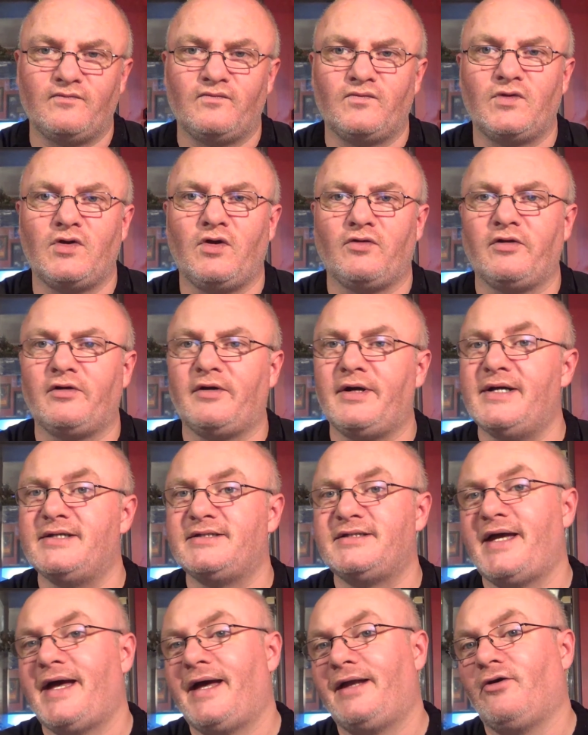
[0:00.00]
got the
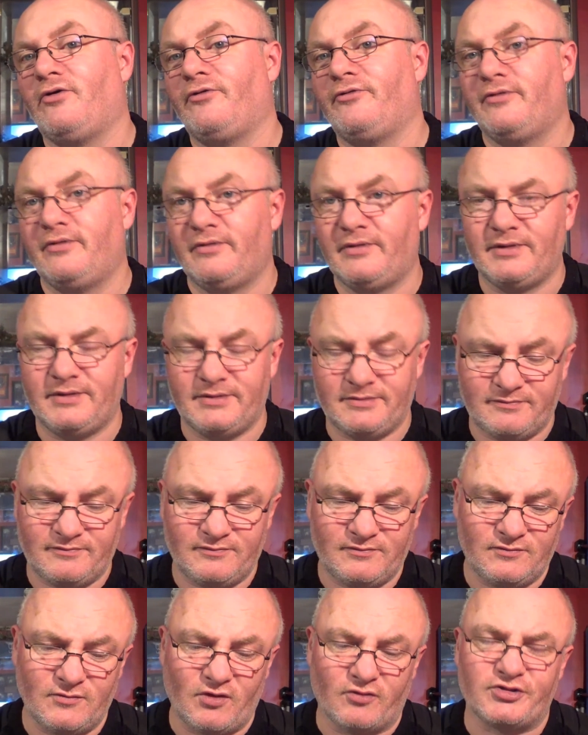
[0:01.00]
lazy head on and
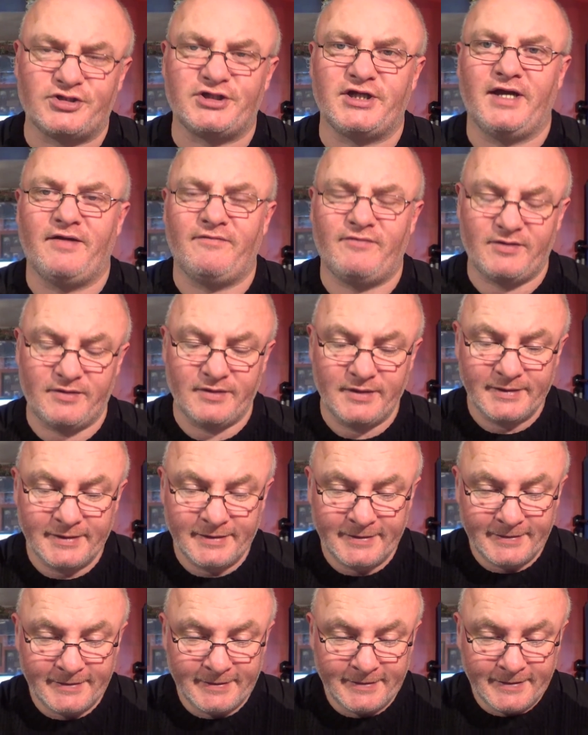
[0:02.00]
not shaved.
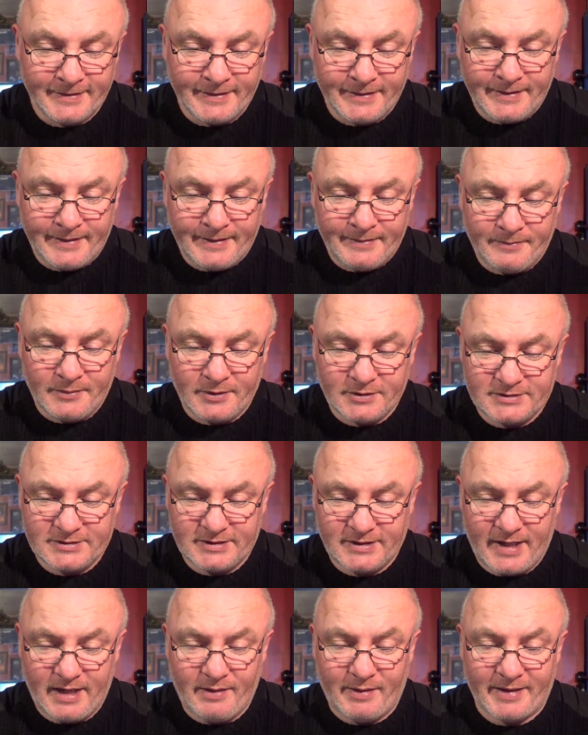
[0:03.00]
But
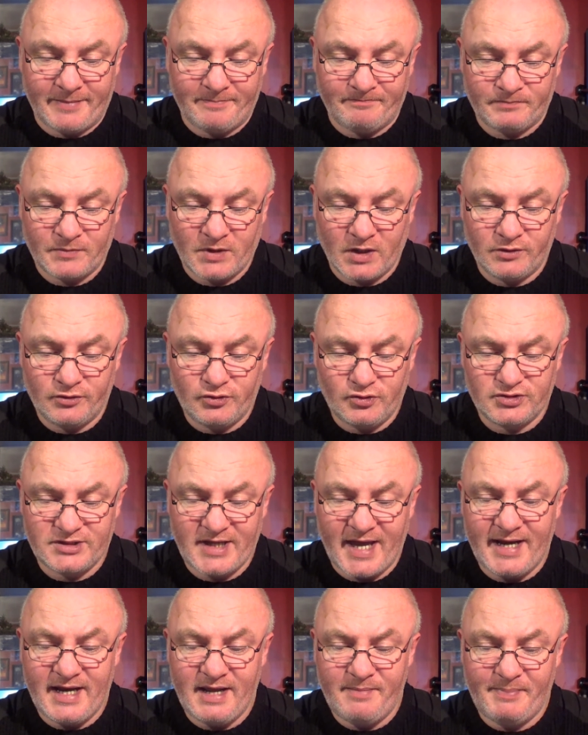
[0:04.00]
anyway, does
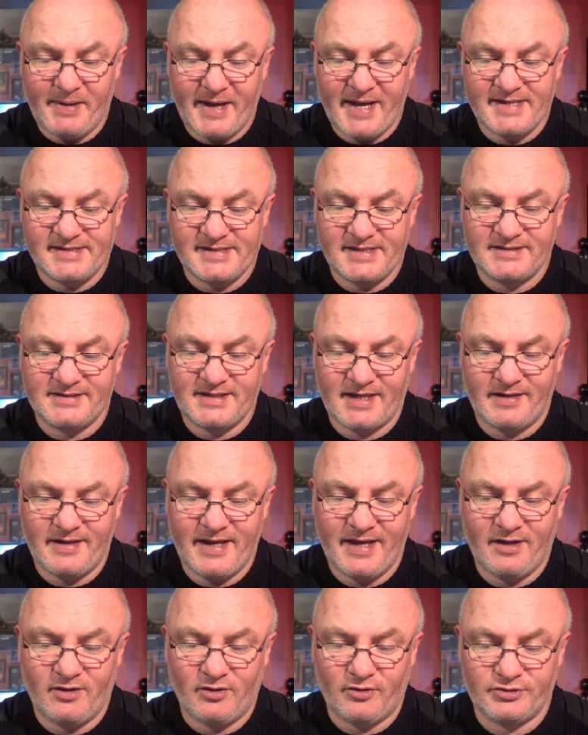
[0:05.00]
any painting
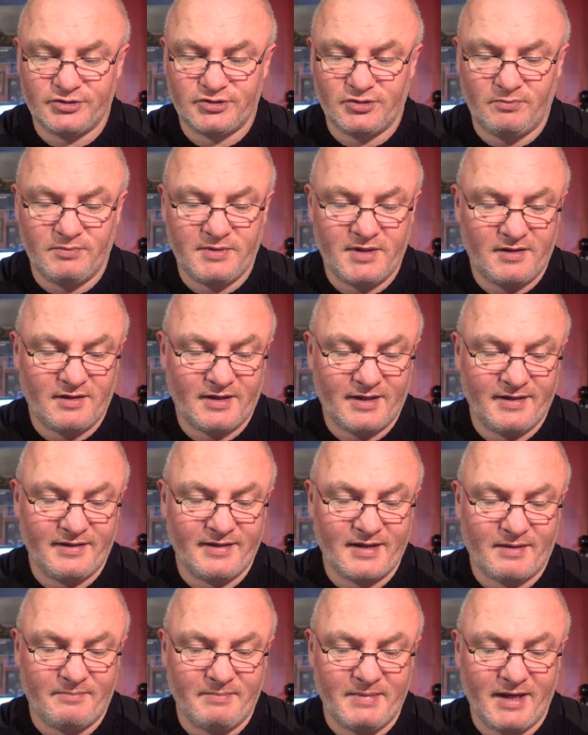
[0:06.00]
technique or something like
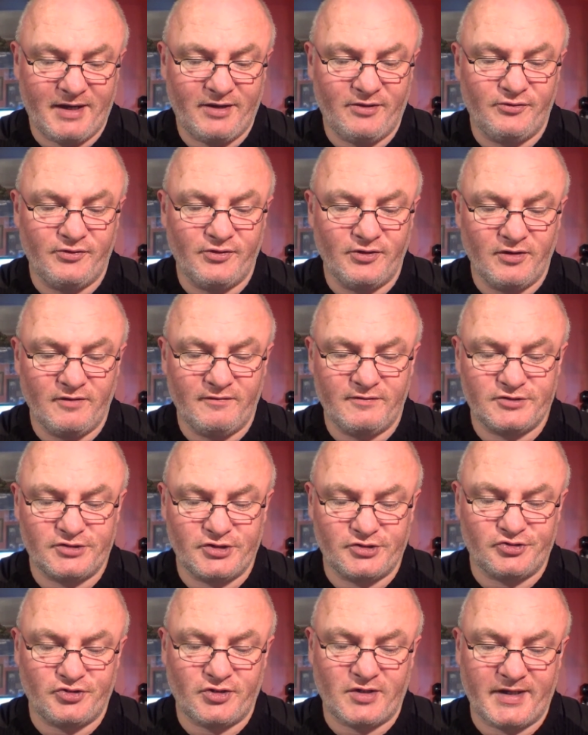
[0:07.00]
that make you nervous to
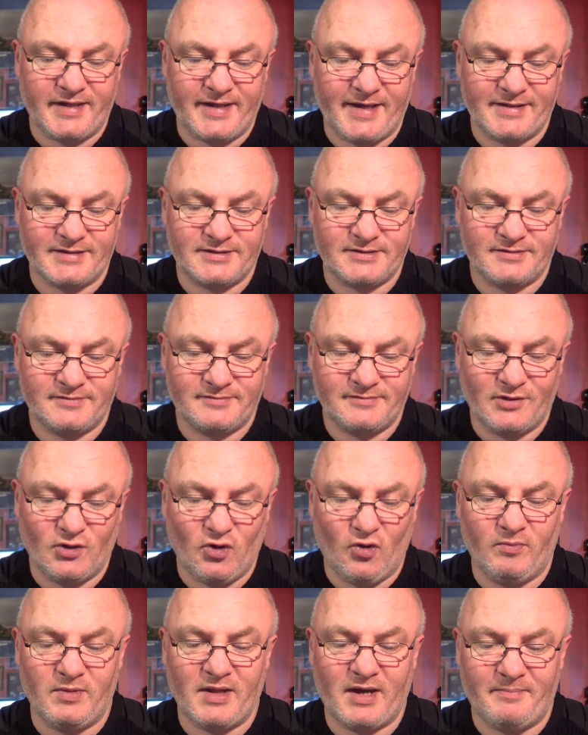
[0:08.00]
try it? I
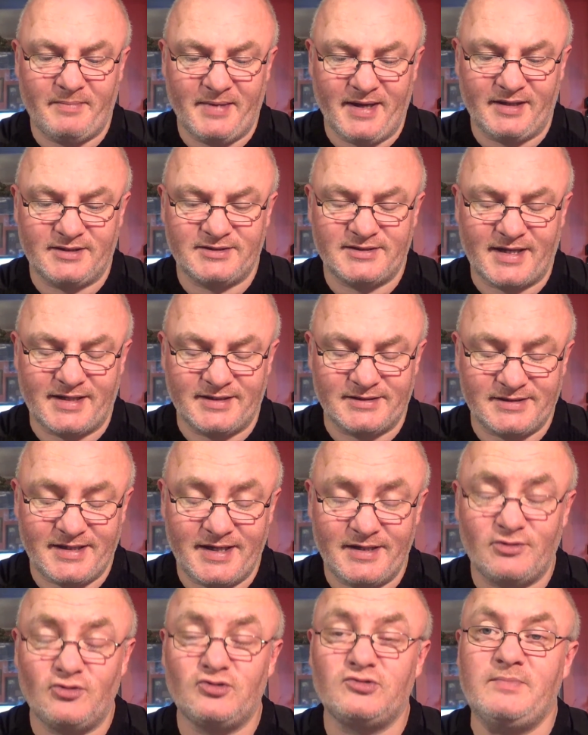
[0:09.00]
hope that makes sense.
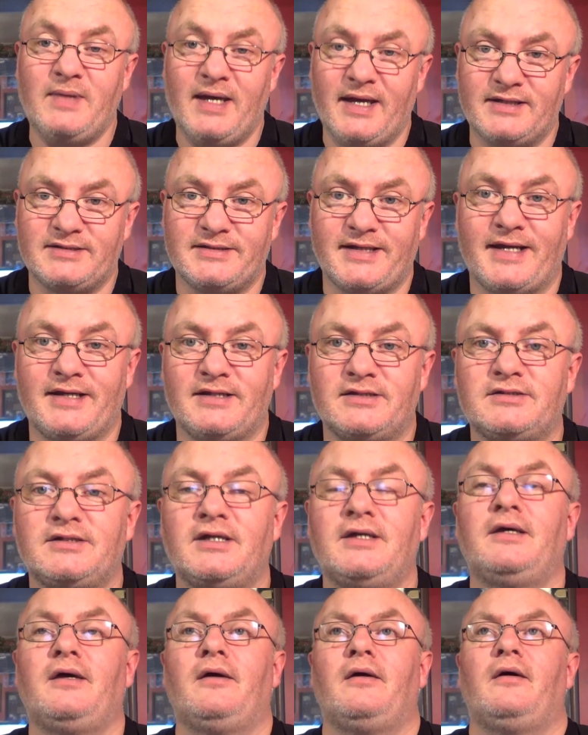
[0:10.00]
It does make sense.
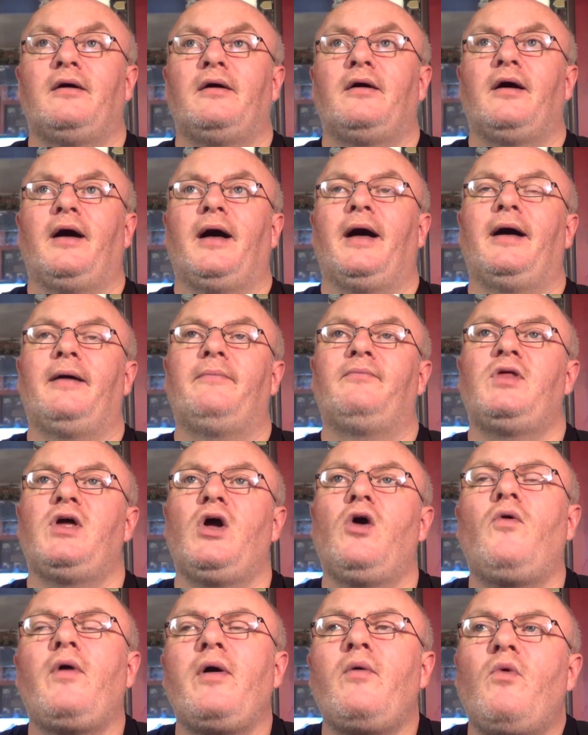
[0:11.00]
The
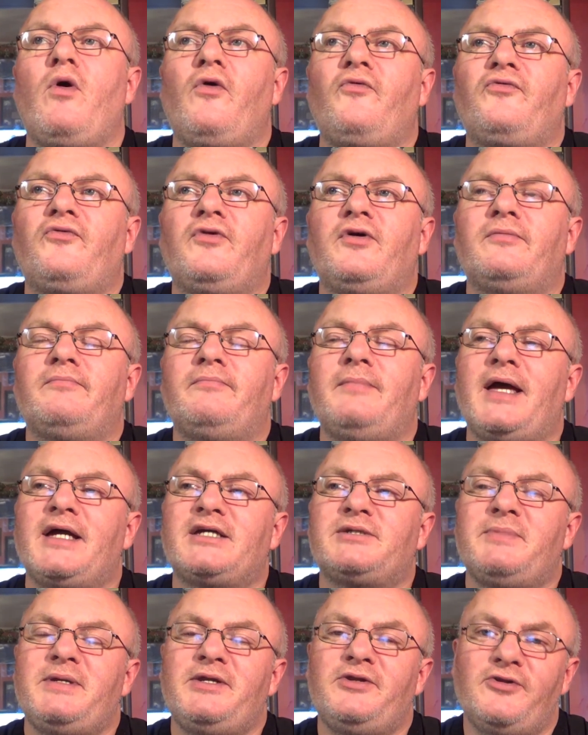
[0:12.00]
only one that
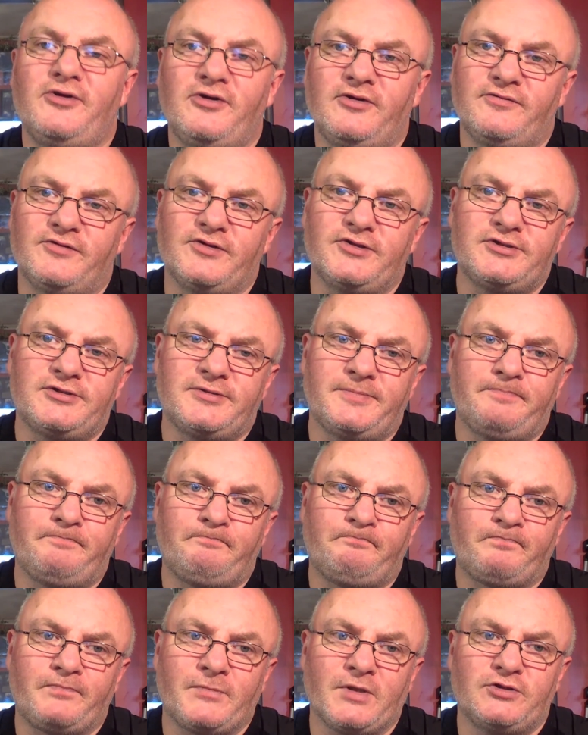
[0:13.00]
makes me nervous
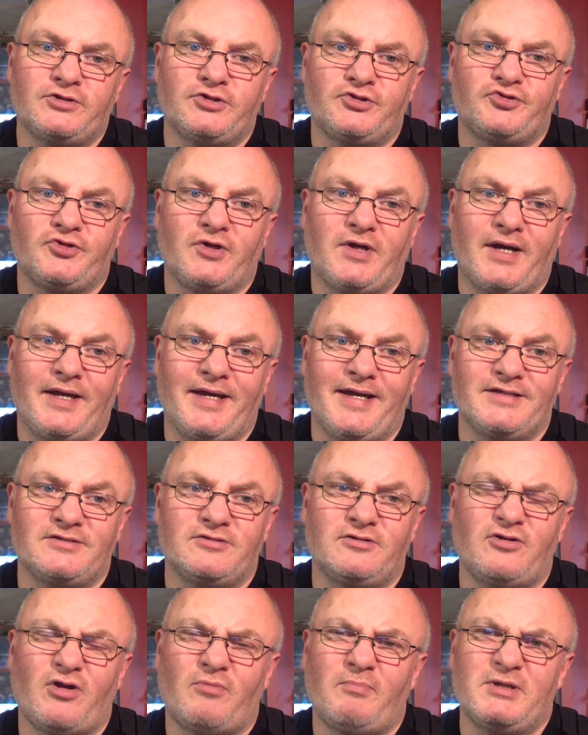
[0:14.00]
to try is
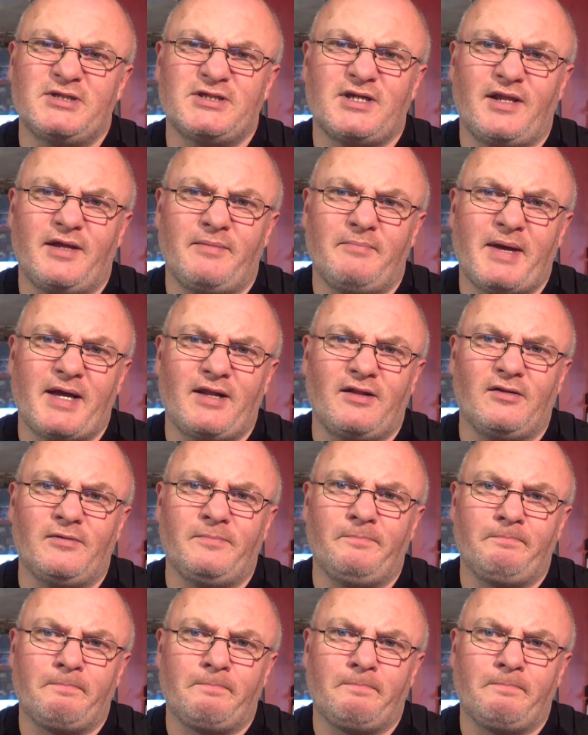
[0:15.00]
the non-metallic metal.